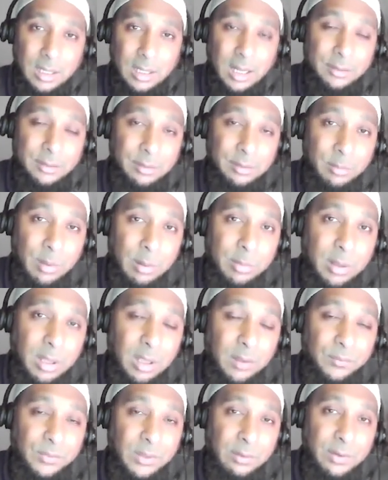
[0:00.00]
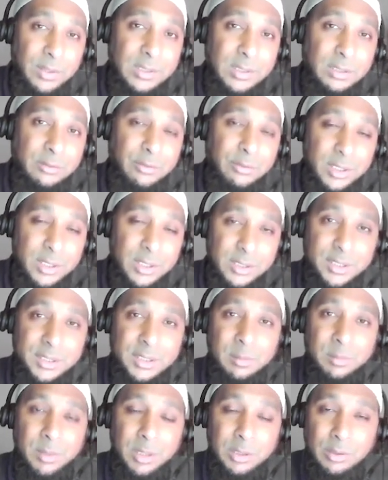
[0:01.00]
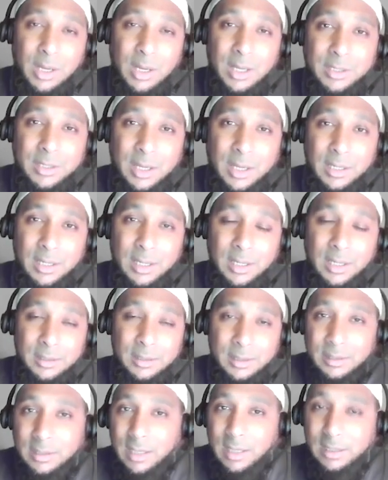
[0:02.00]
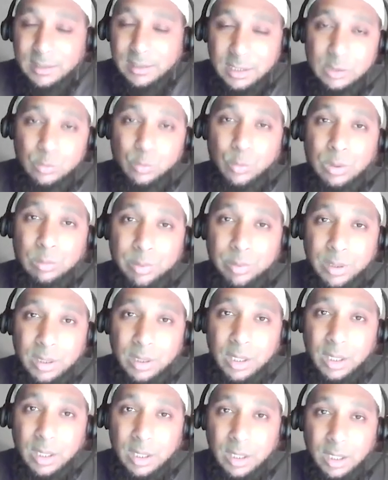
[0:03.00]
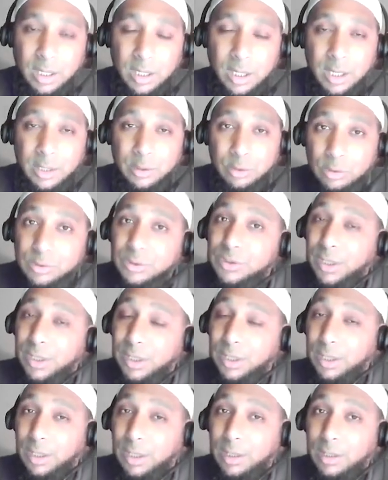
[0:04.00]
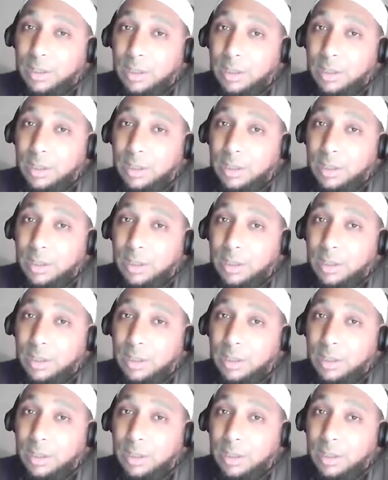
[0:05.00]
And remember, if there is a criticism in your adala, then the hadith will be not sahih.